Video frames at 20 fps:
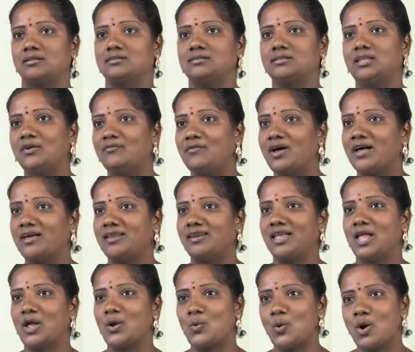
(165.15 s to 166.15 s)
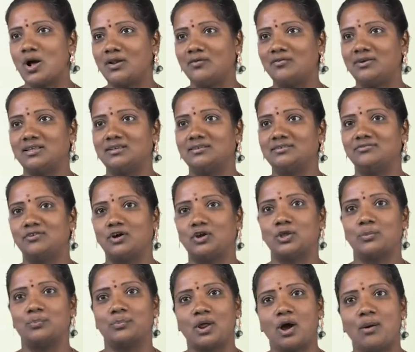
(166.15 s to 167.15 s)
They were evolved for
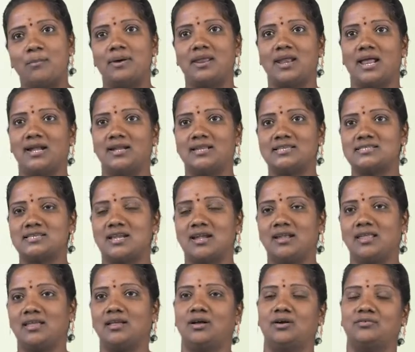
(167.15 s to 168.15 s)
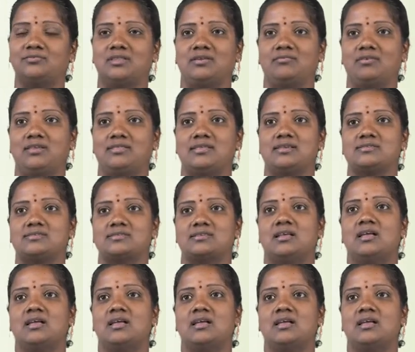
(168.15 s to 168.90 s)
the proper understanding of the Vedas.